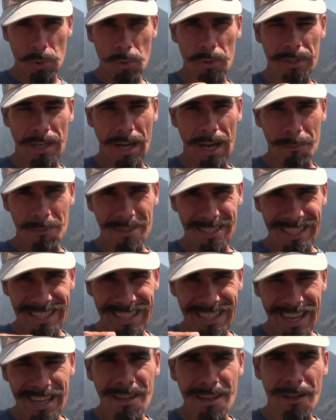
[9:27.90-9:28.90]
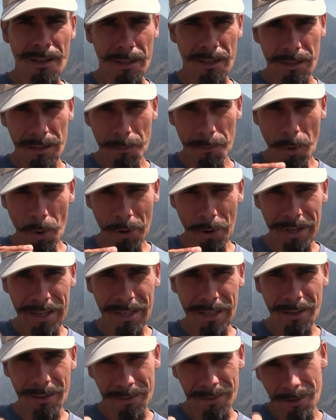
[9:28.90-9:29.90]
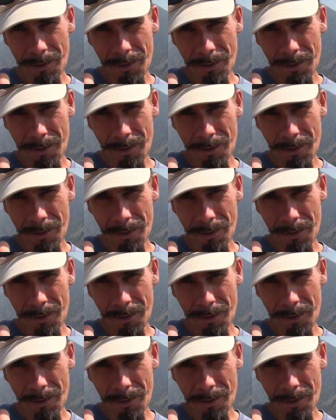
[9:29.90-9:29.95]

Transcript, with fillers: two times a day, in the morning